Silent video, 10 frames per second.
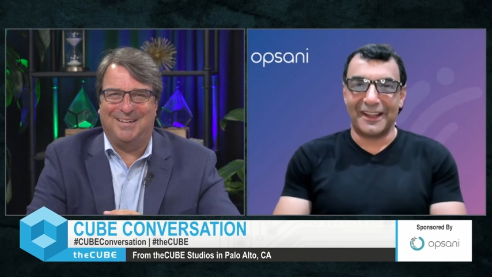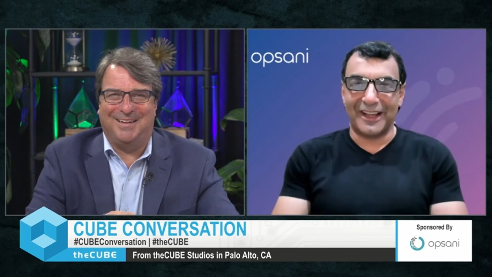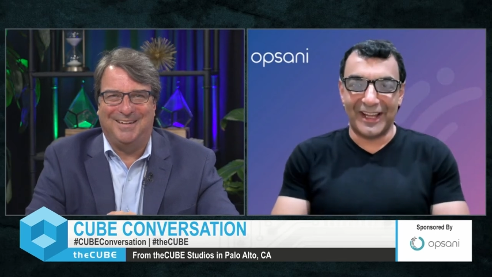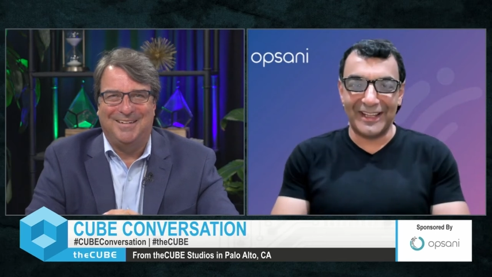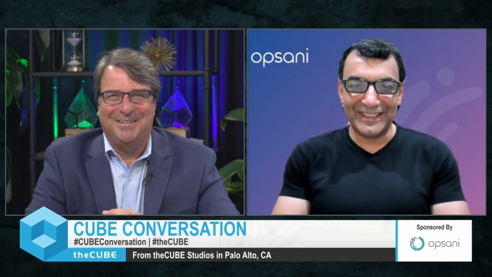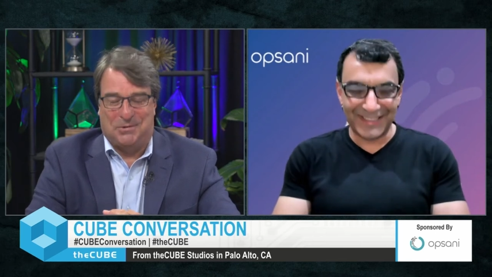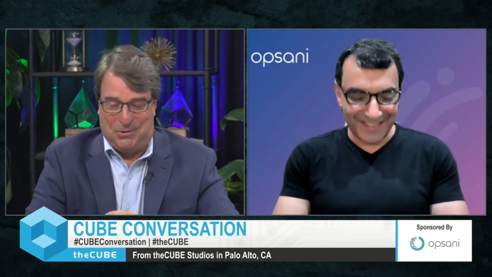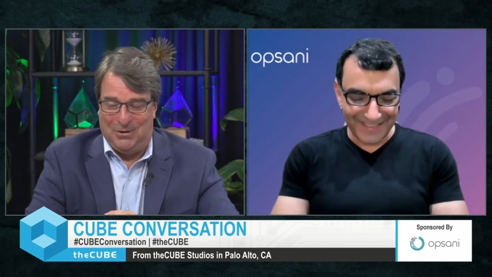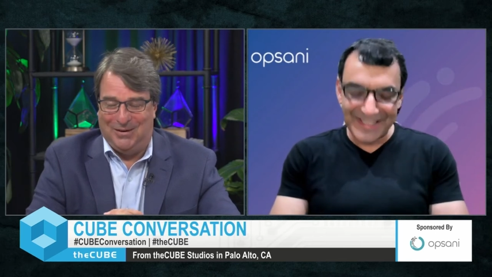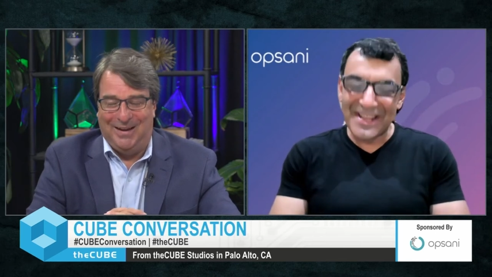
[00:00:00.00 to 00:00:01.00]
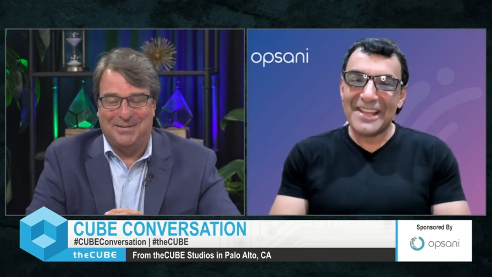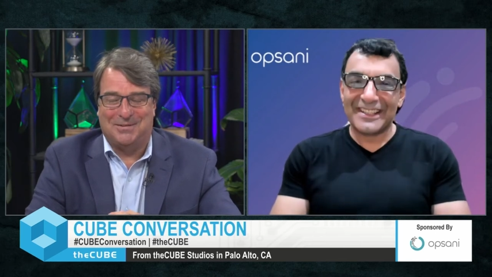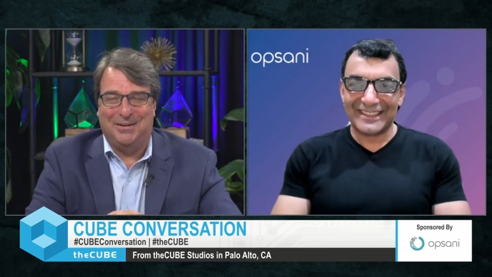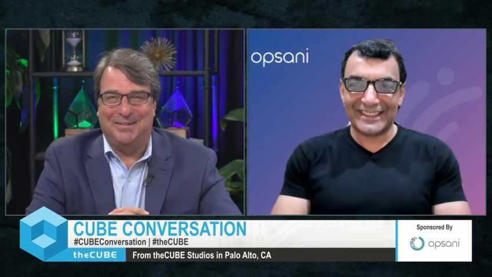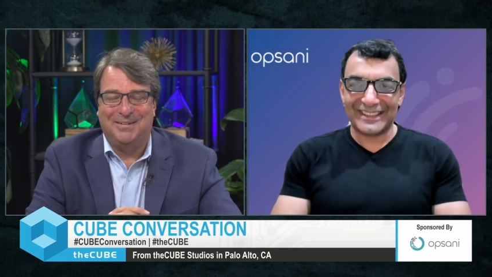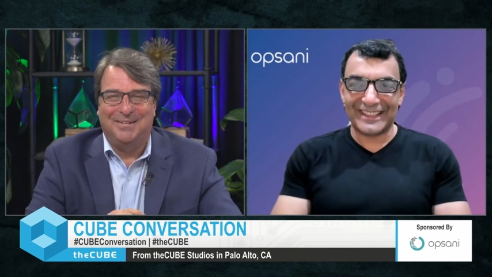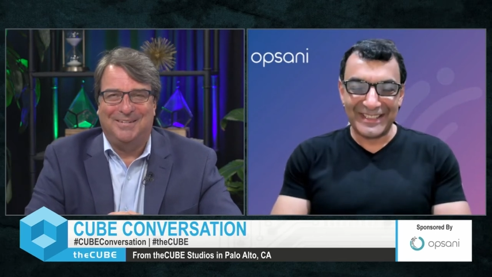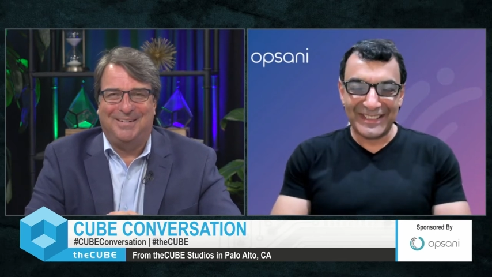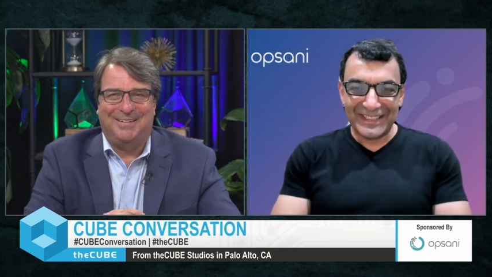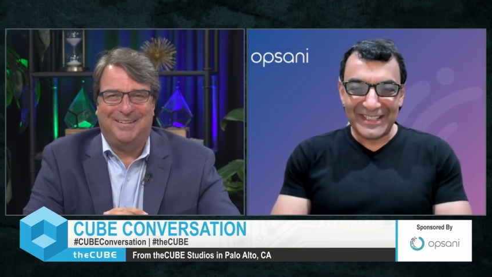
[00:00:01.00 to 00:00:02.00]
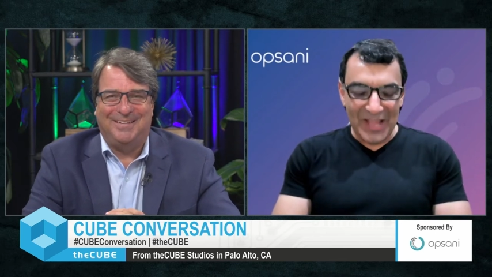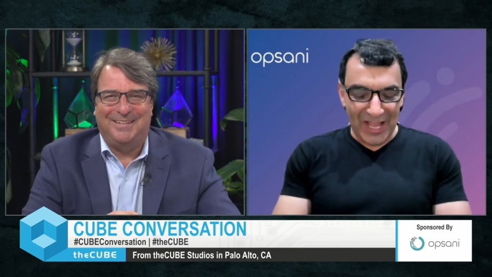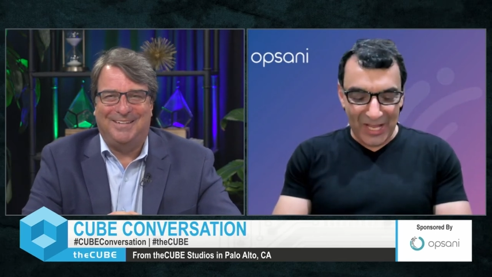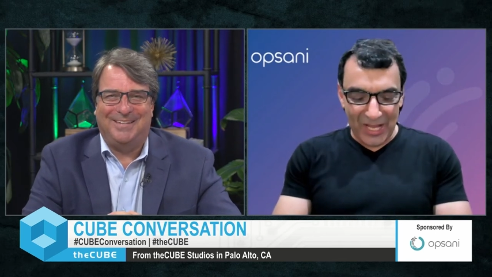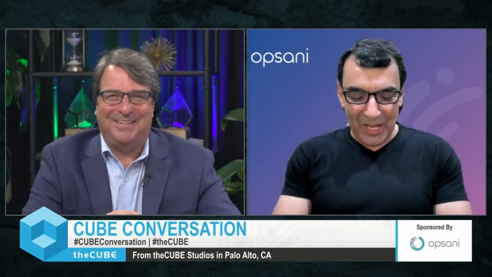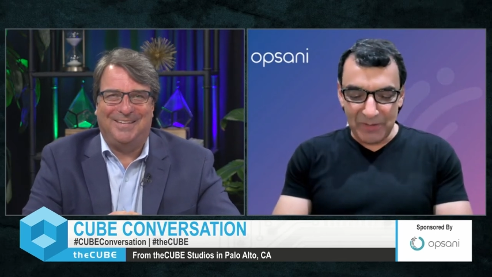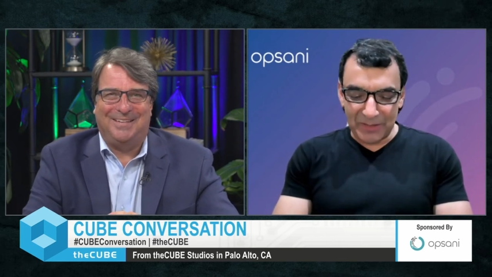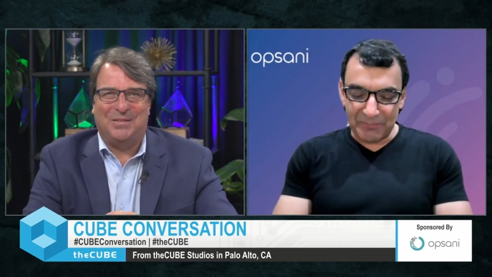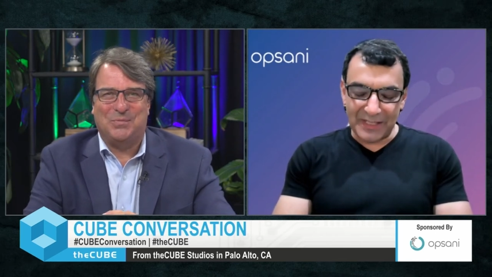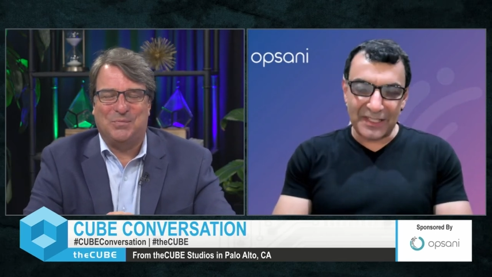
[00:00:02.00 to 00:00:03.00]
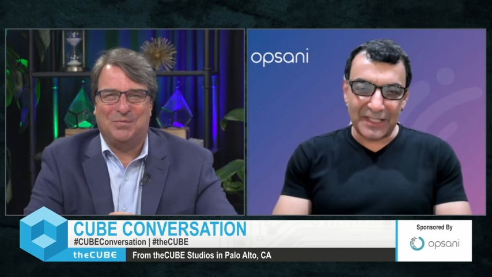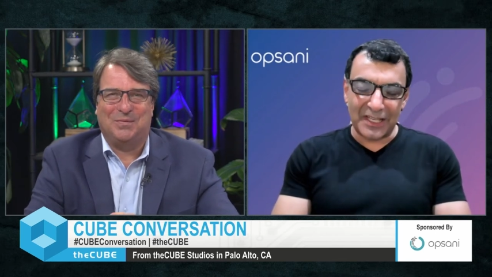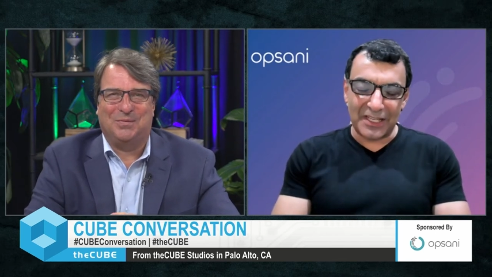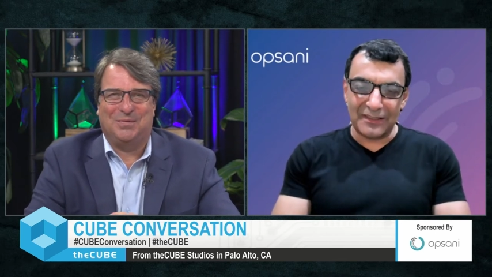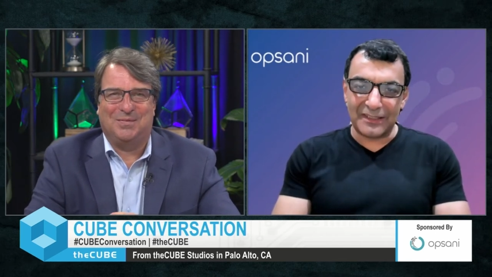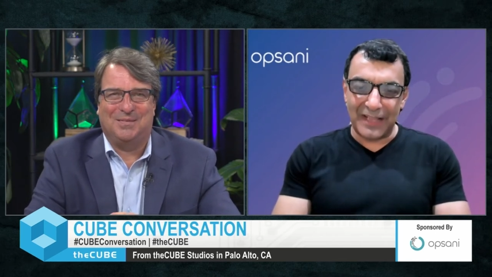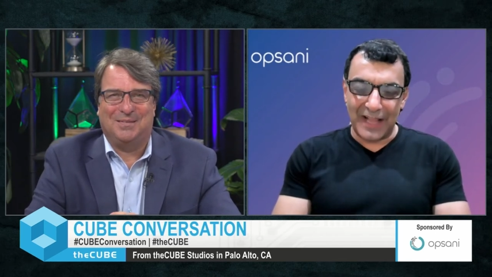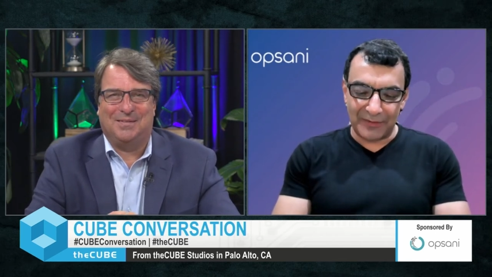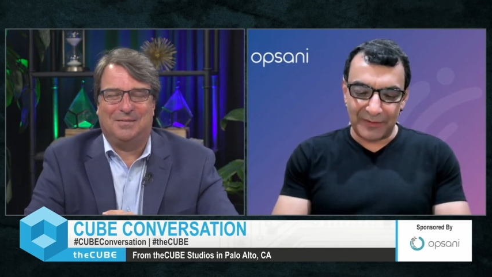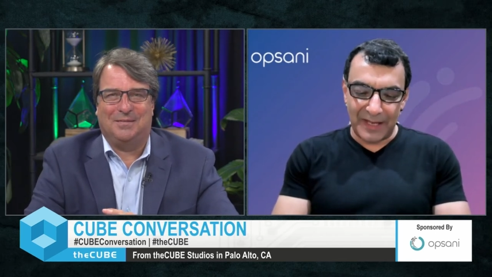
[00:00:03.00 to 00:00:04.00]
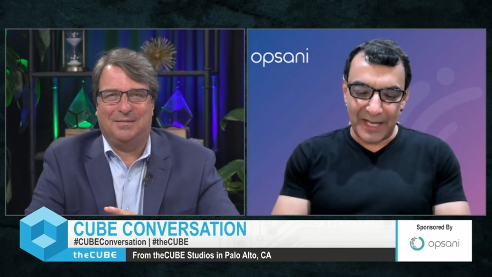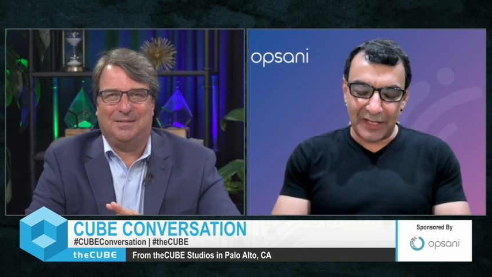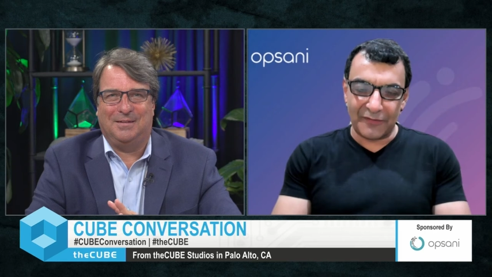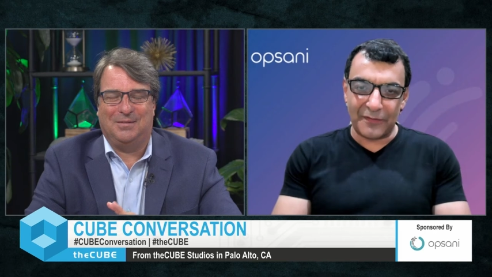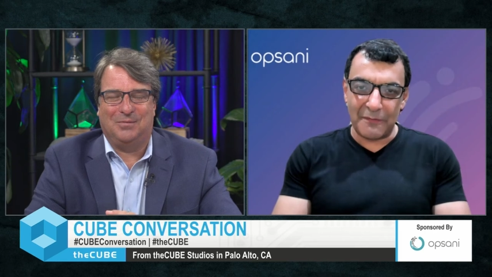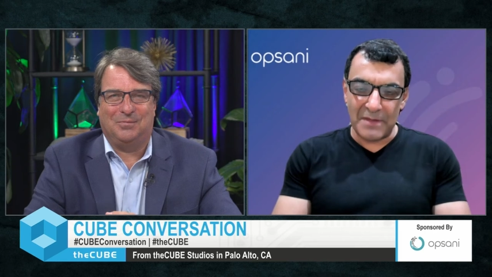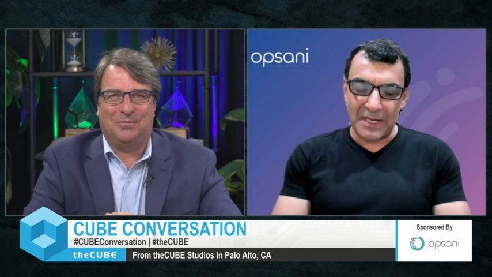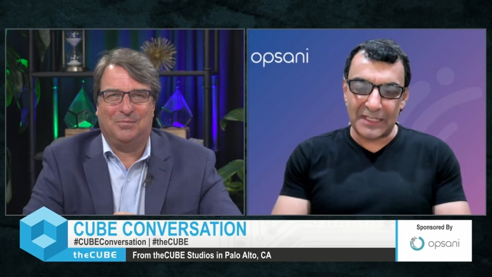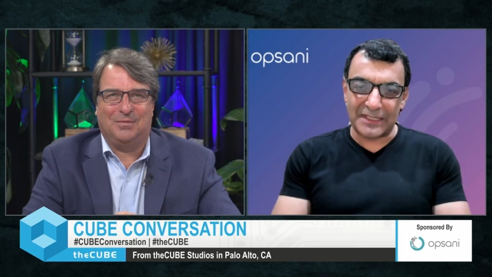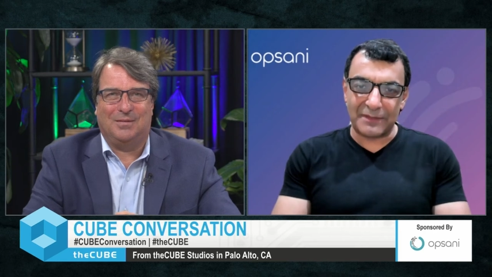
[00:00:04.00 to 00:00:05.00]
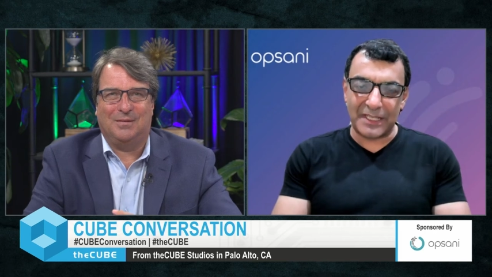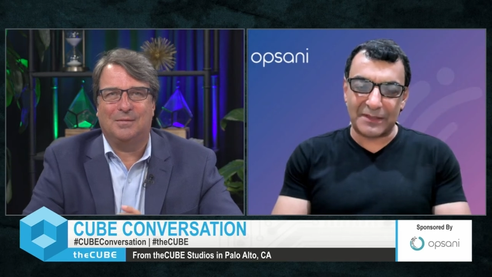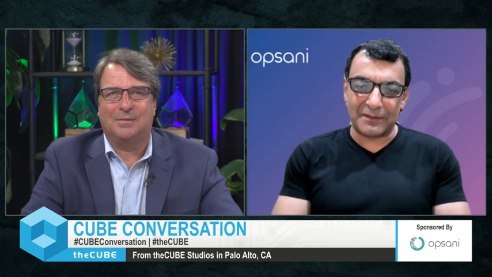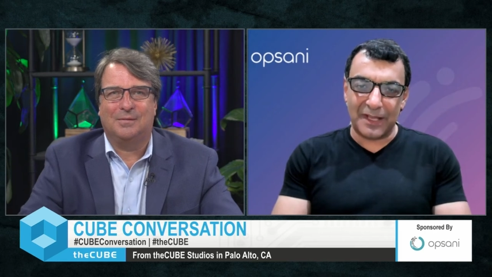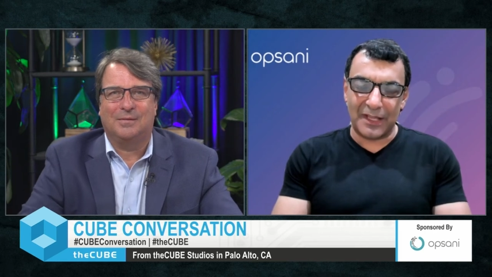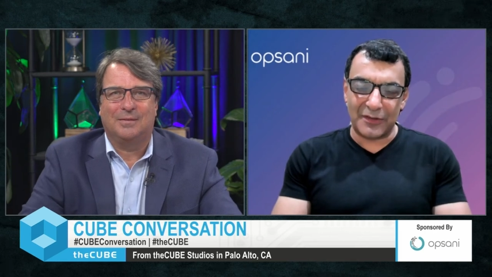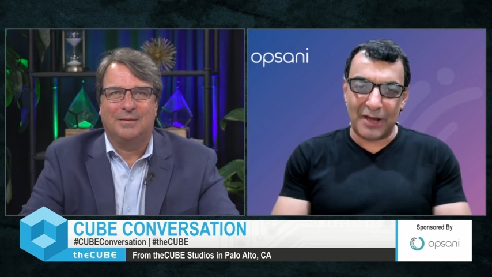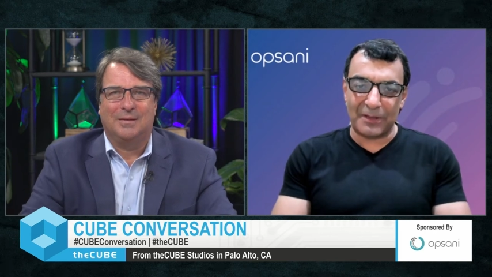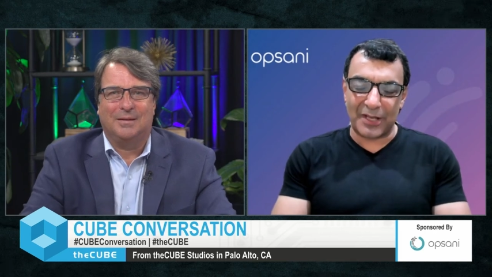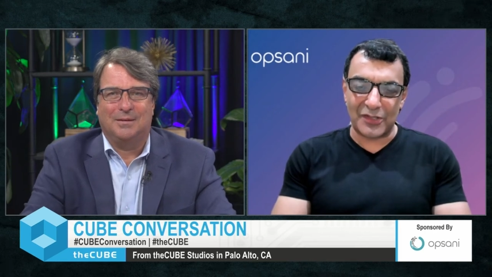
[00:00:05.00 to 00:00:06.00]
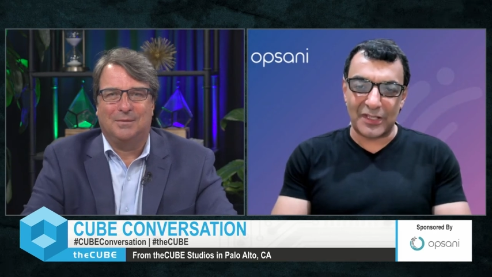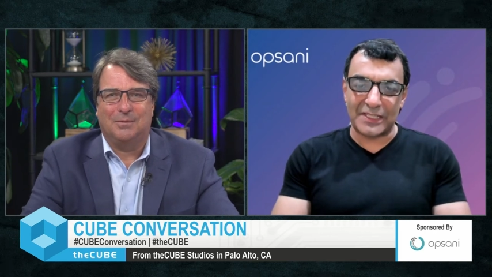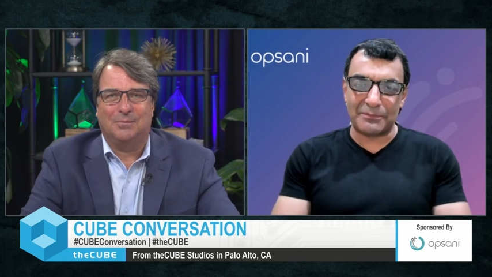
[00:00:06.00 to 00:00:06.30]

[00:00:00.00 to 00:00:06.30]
Speaker 1: Uh,
Speaker 2: sure, yeah, it's good.
Speaker 1: Yeah, uh, but basically, cloud native means it's uh, your application is